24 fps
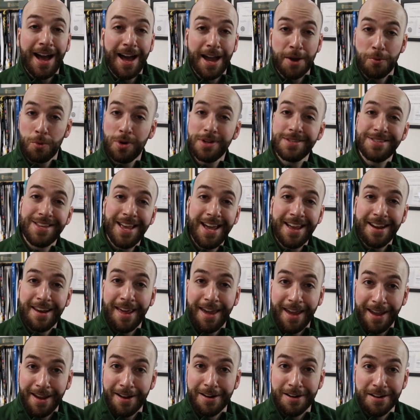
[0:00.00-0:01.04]
I once had
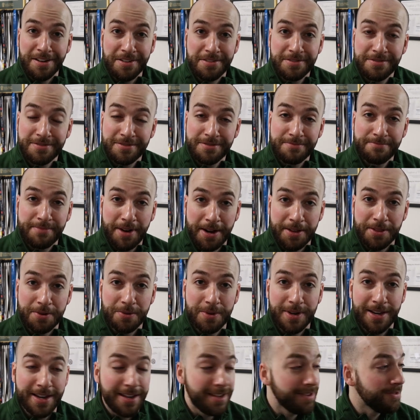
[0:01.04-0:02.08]
hair, by the
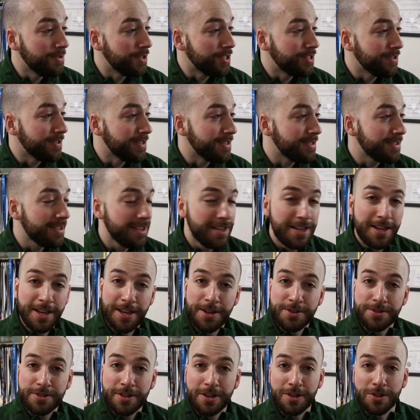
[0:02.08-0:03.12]
way, which was
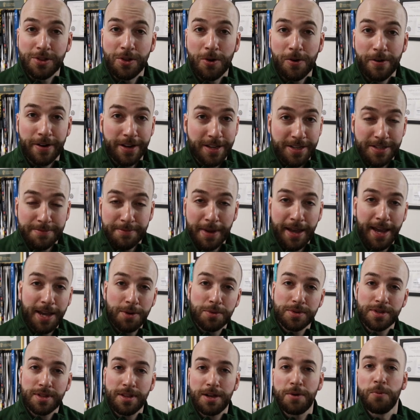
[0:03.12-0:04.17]
glorious. My
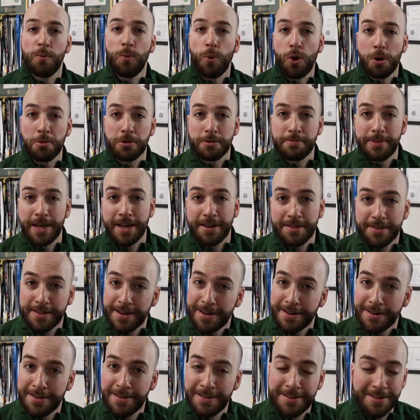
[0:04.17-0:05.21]
head was a lot warmer back
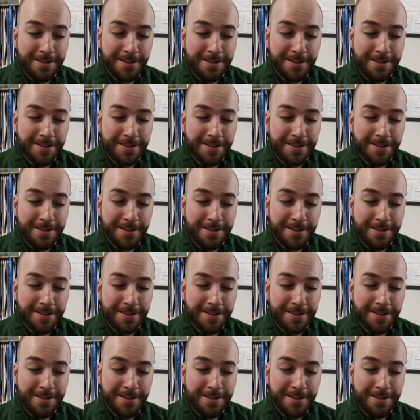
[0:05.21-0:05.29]
then.